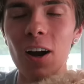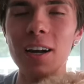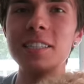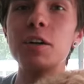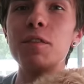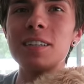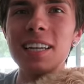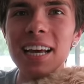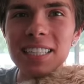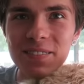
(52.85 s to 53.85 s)
All right, so for
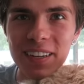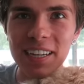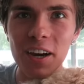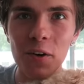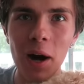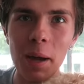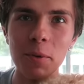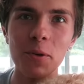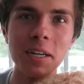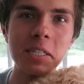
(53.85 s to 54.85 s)
today's video,
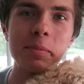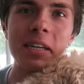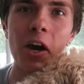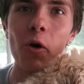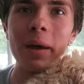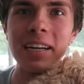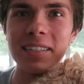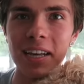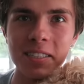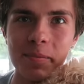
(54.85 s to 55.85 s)
I'm going to be combing
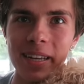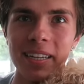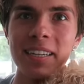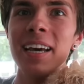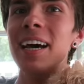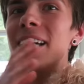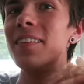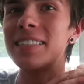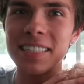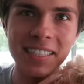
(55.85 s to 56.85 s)
Desmond.
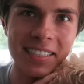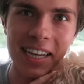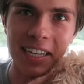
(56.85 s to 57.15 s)
This isn't